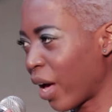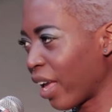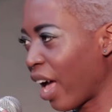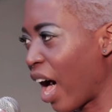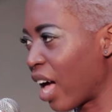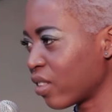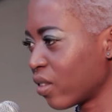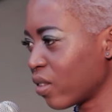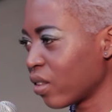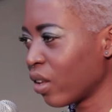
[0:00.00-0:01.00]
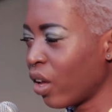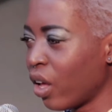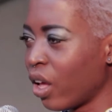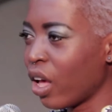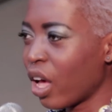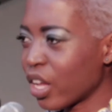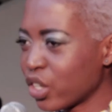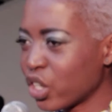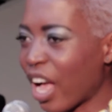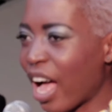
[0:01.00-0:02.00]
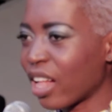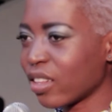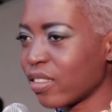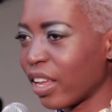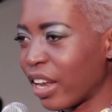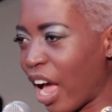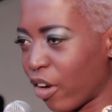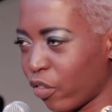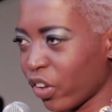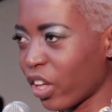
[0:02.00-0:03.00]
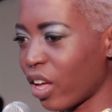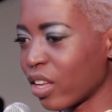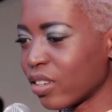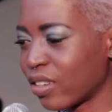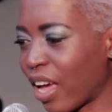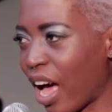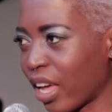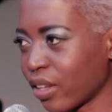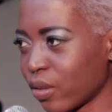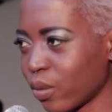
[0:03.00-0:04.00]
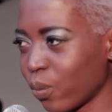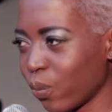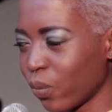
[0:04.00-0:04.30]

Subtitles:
my hands, a child in Africa dies.